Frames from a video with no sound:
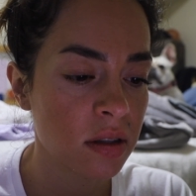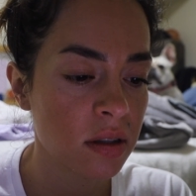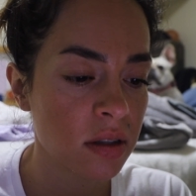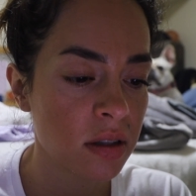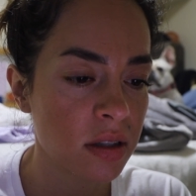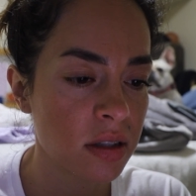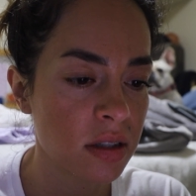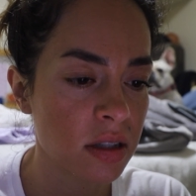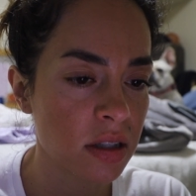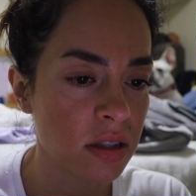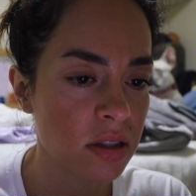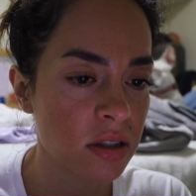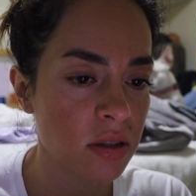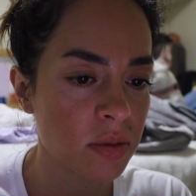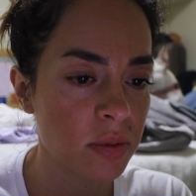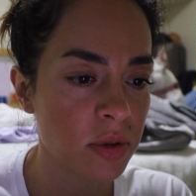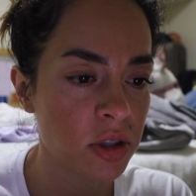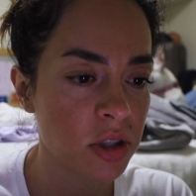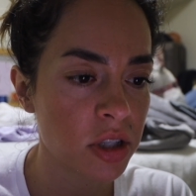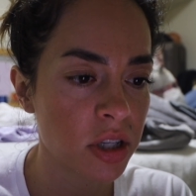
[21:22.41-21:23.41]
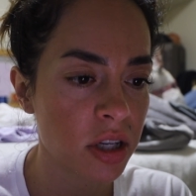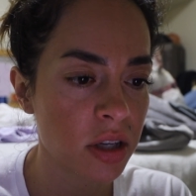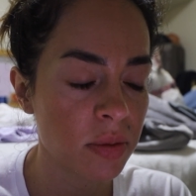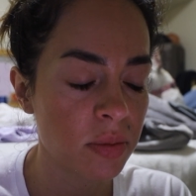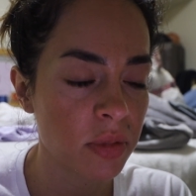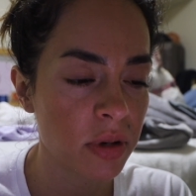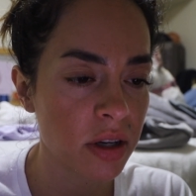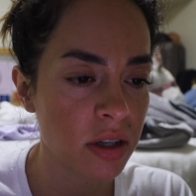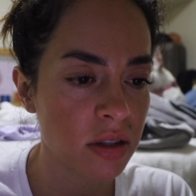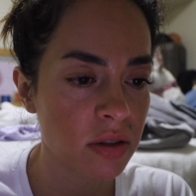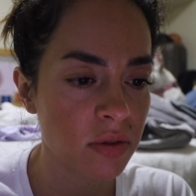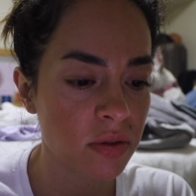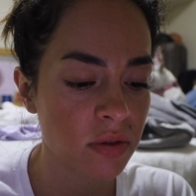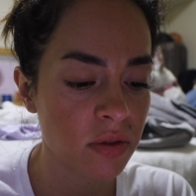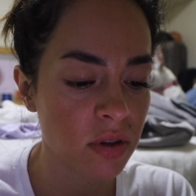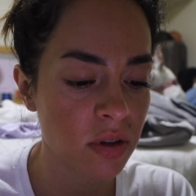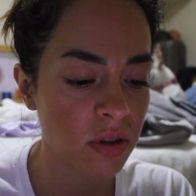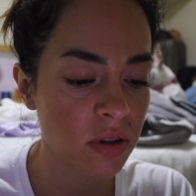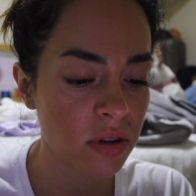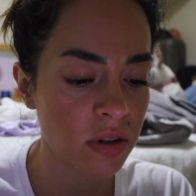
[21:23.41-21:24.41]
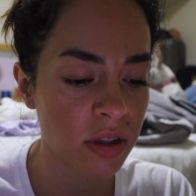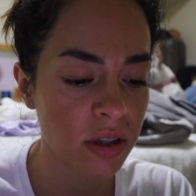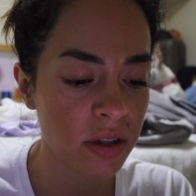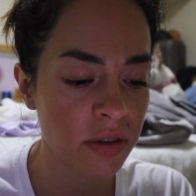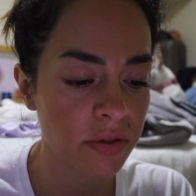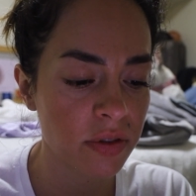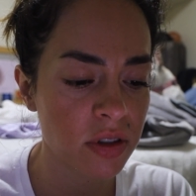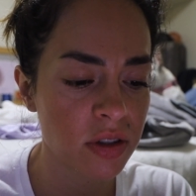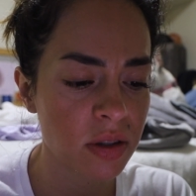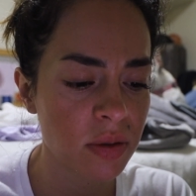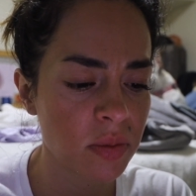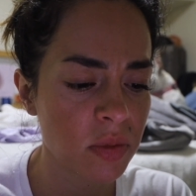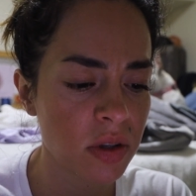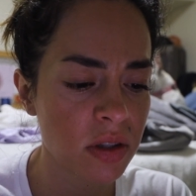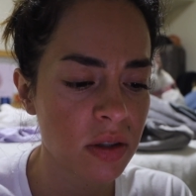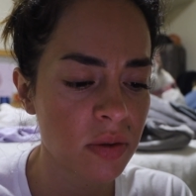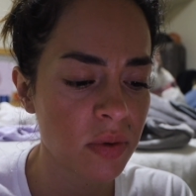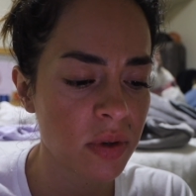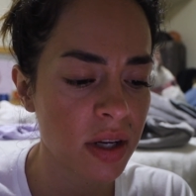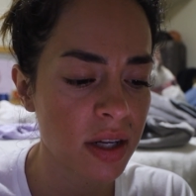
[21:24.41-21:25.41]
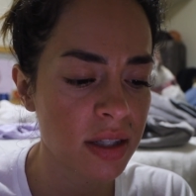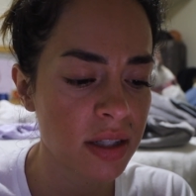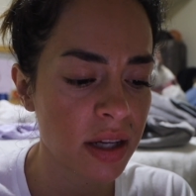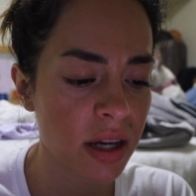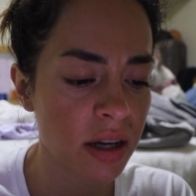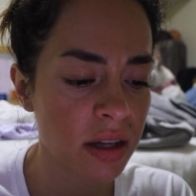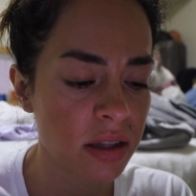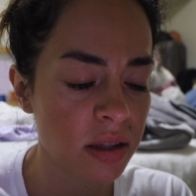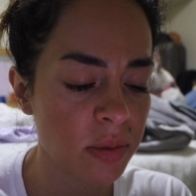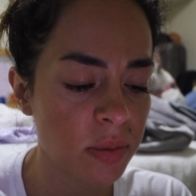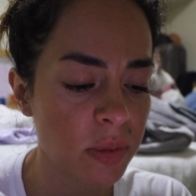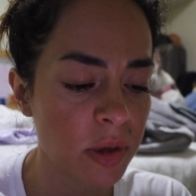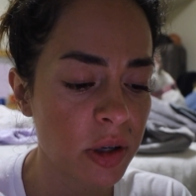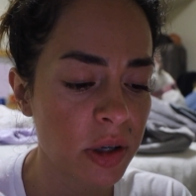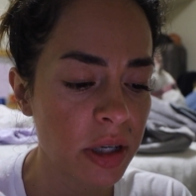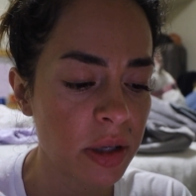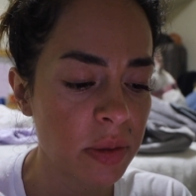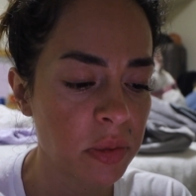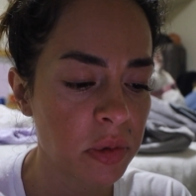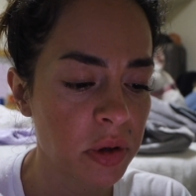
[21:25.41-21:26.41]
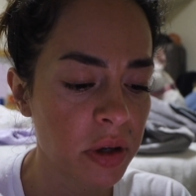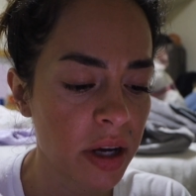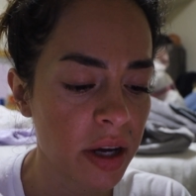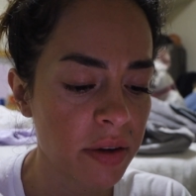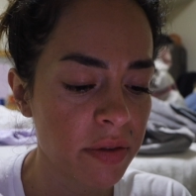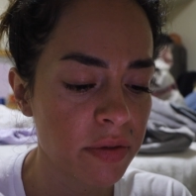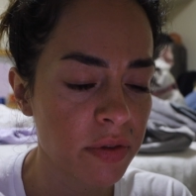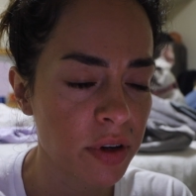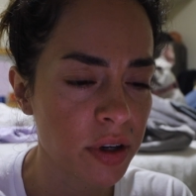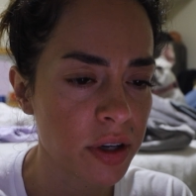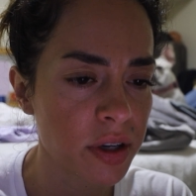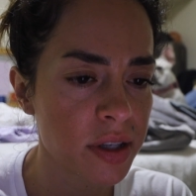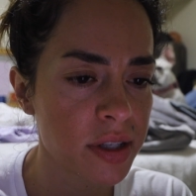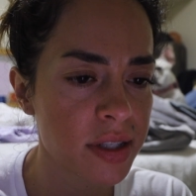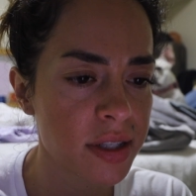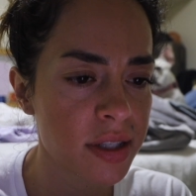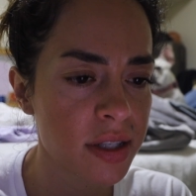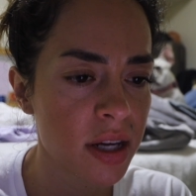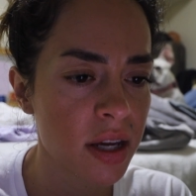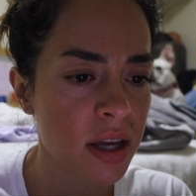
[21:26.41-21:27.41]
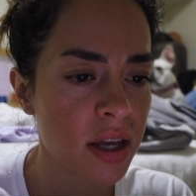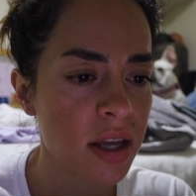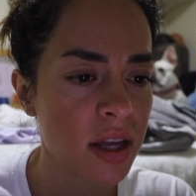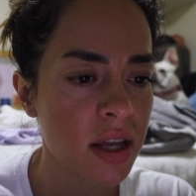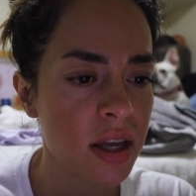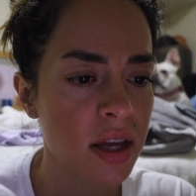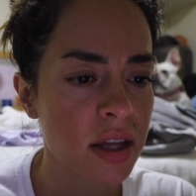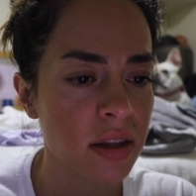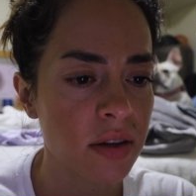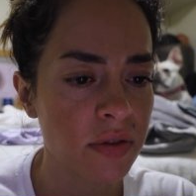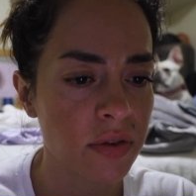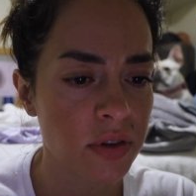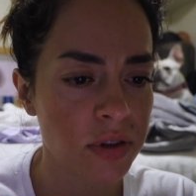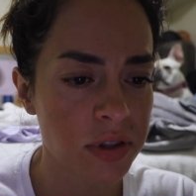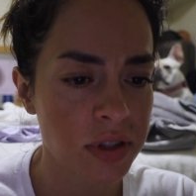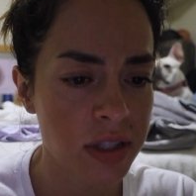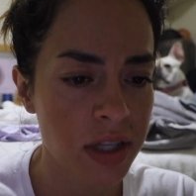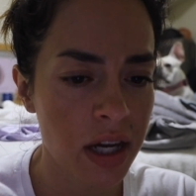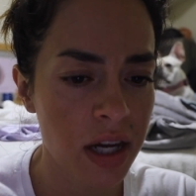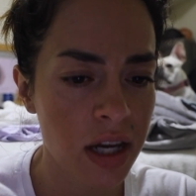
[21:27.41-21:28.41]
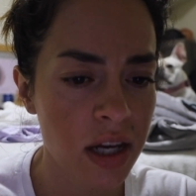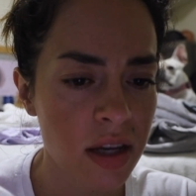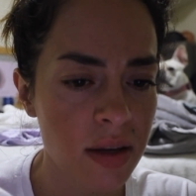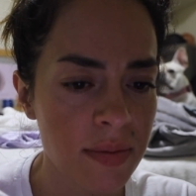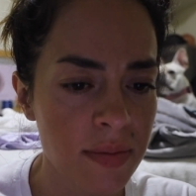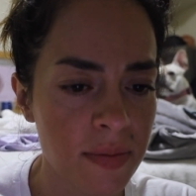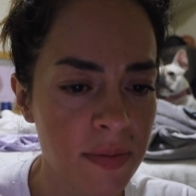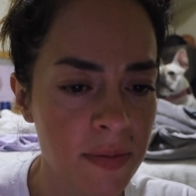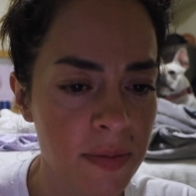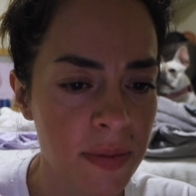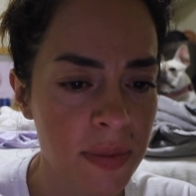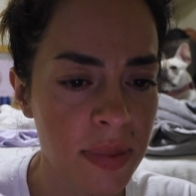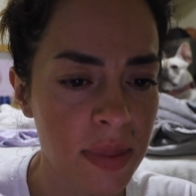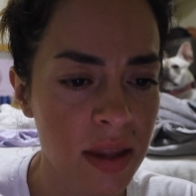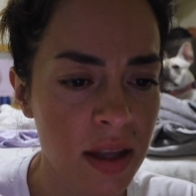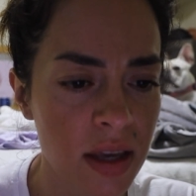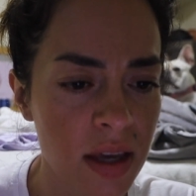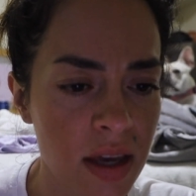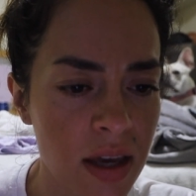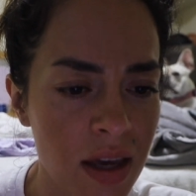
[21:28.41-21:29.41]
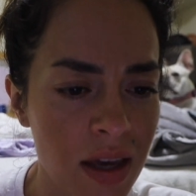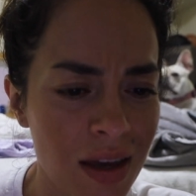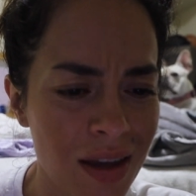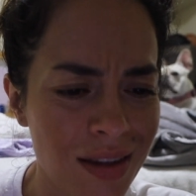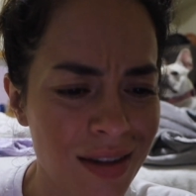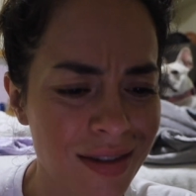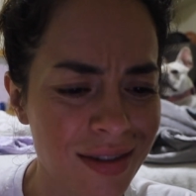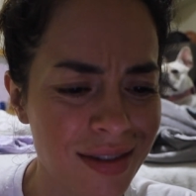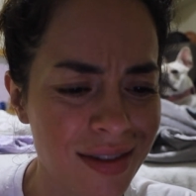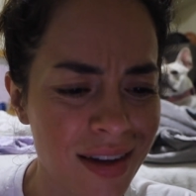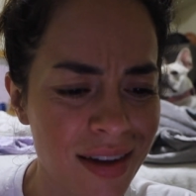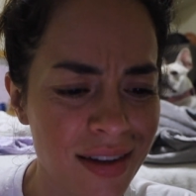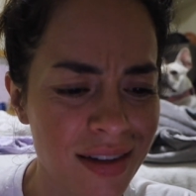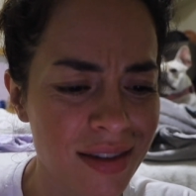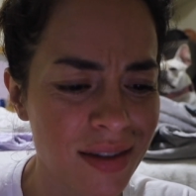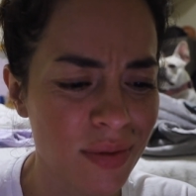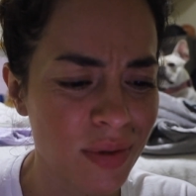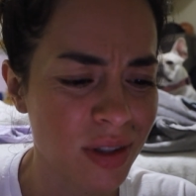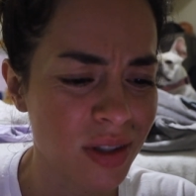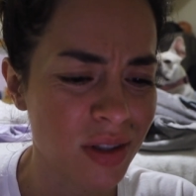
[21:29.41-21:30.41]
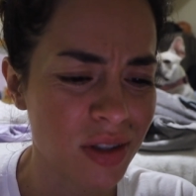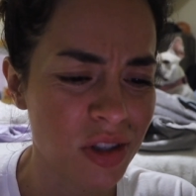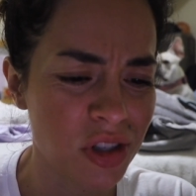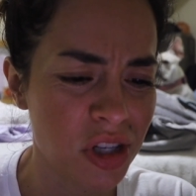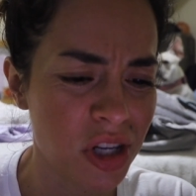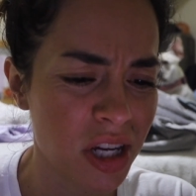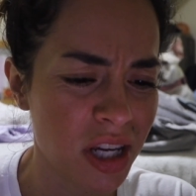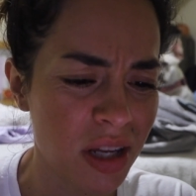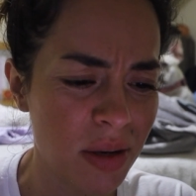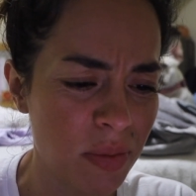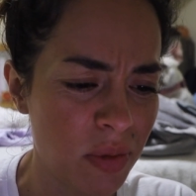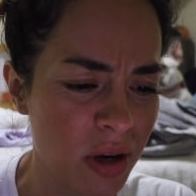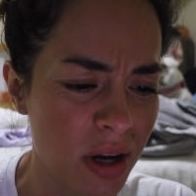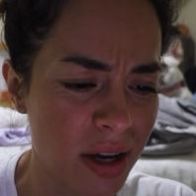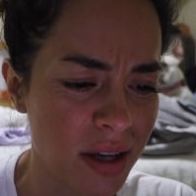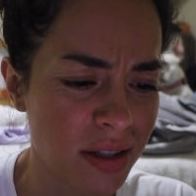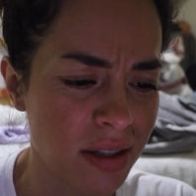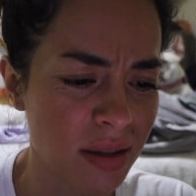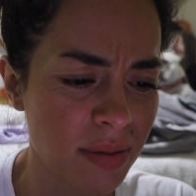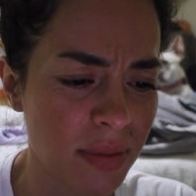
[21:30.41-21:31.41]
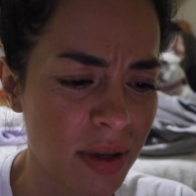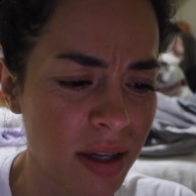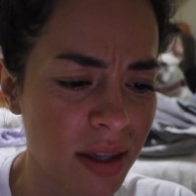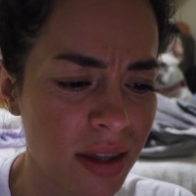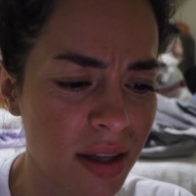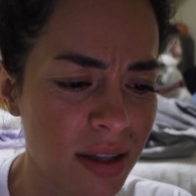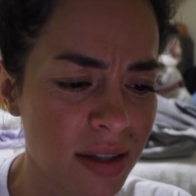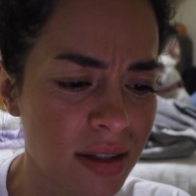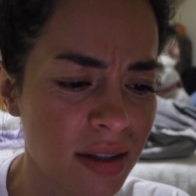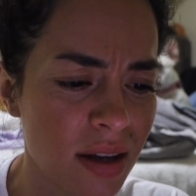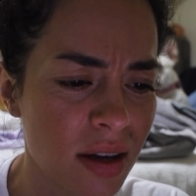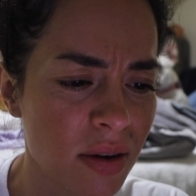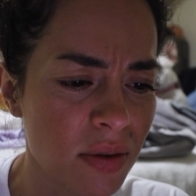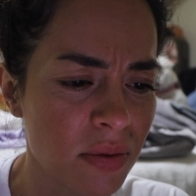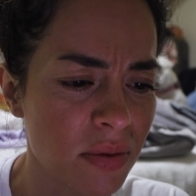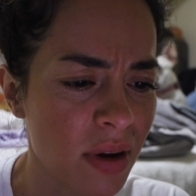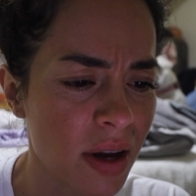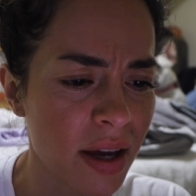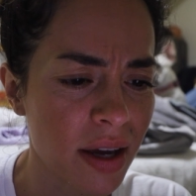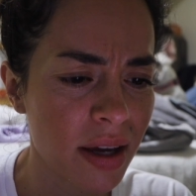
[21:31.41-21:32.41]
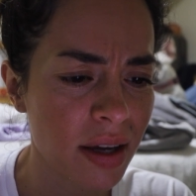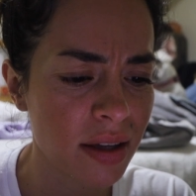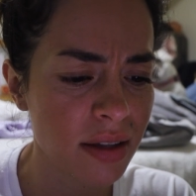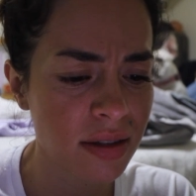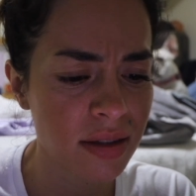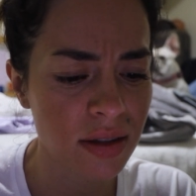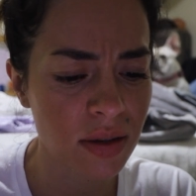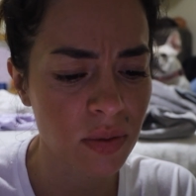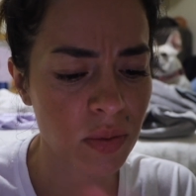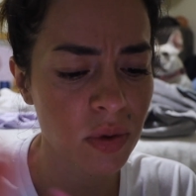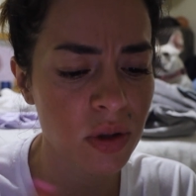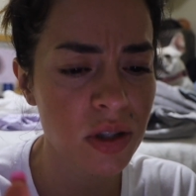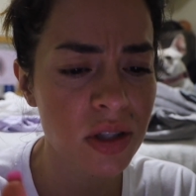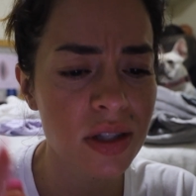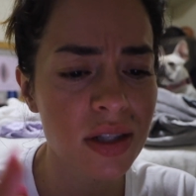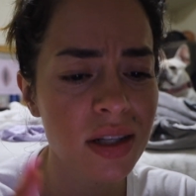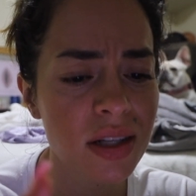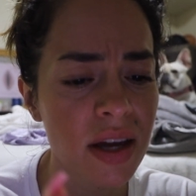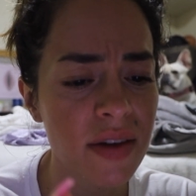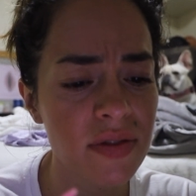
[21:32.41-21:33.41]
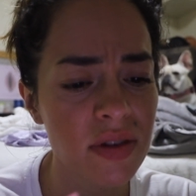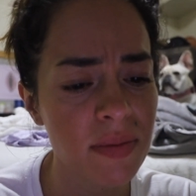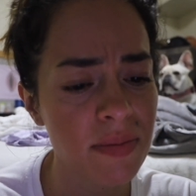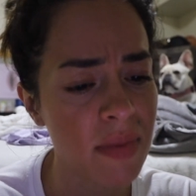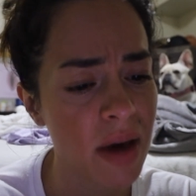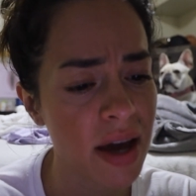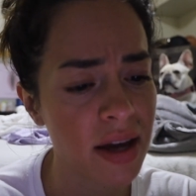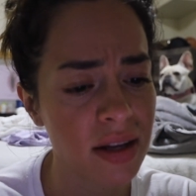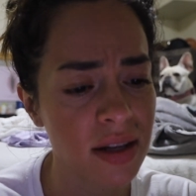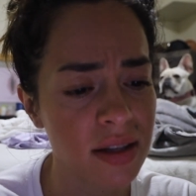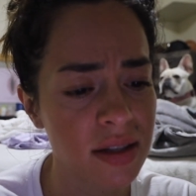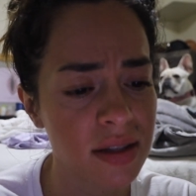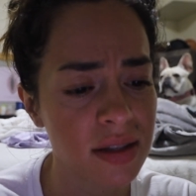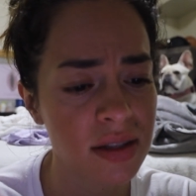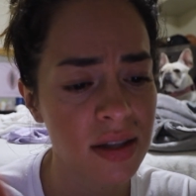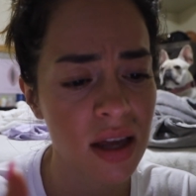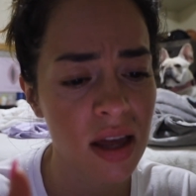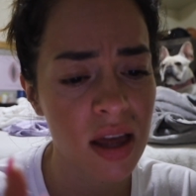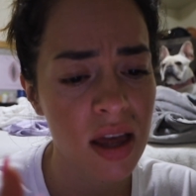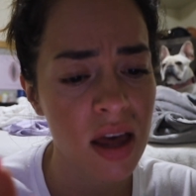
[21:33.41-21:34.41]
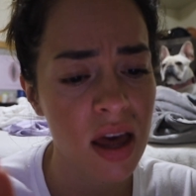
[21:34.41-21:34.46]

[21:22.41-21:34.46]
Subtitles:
Because that stupid chicken breast earlier, for some reason when I scanned the green beret first, the first time, it said it was a chicken breast. I'm like, that's not right. So we're just gonna have to minus